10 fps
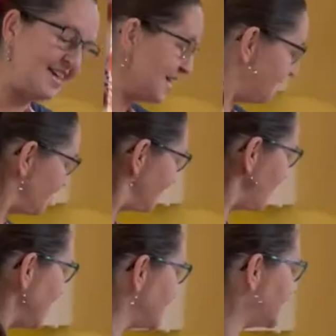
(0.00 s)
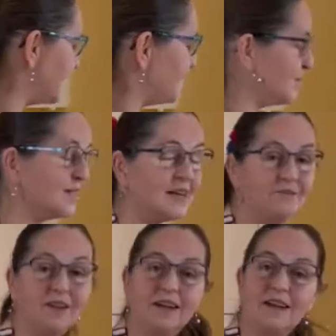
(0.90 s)
if you'd like to give
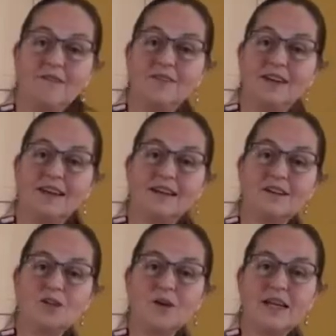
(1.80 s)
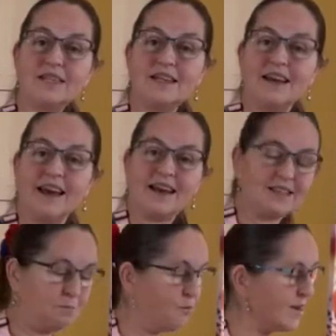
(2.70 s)
yourself a lovely little treat as
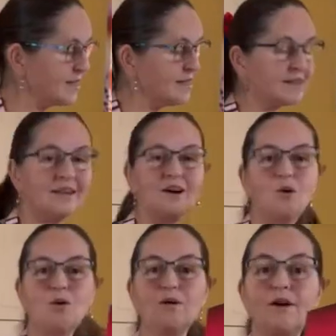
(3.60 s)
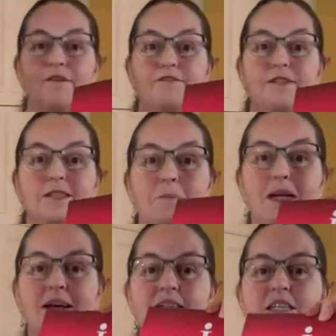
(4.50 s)
a present or for
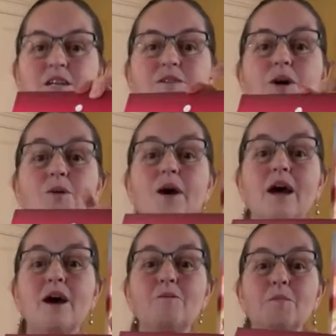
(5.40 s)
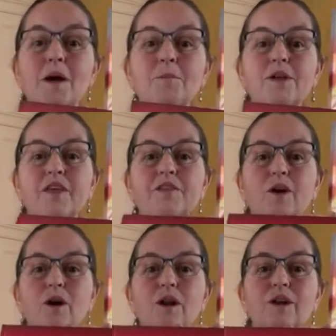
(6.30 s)
somebody else that you know, remember that there
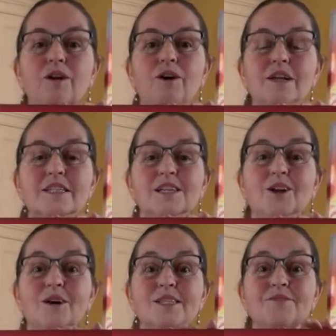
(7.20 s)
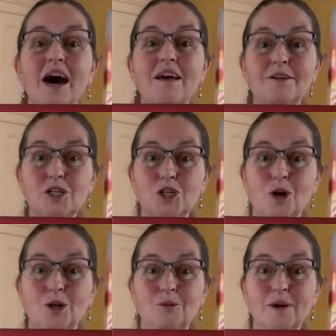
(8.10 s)
are lots and lots of other
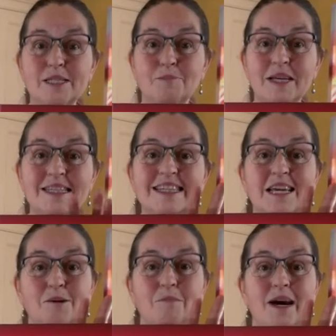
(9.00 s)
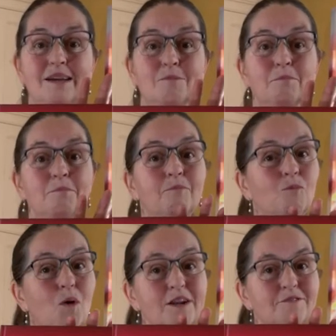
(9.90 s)
chocolate recipes in my
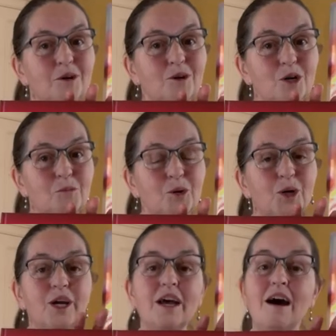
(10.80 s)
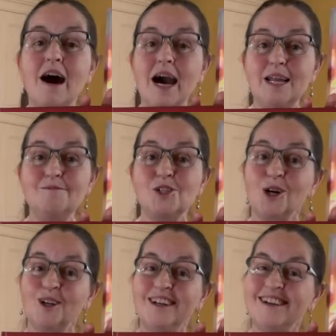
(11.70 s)
wonderful cookbook, I Love
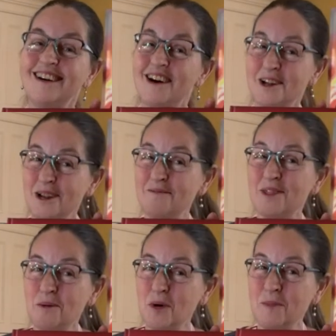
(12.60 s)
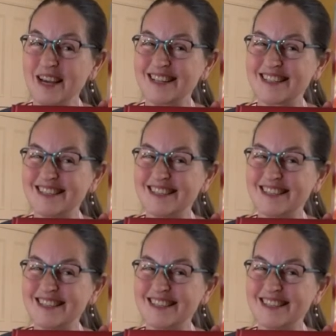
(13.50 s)
Chocolate, I Love Thermomix.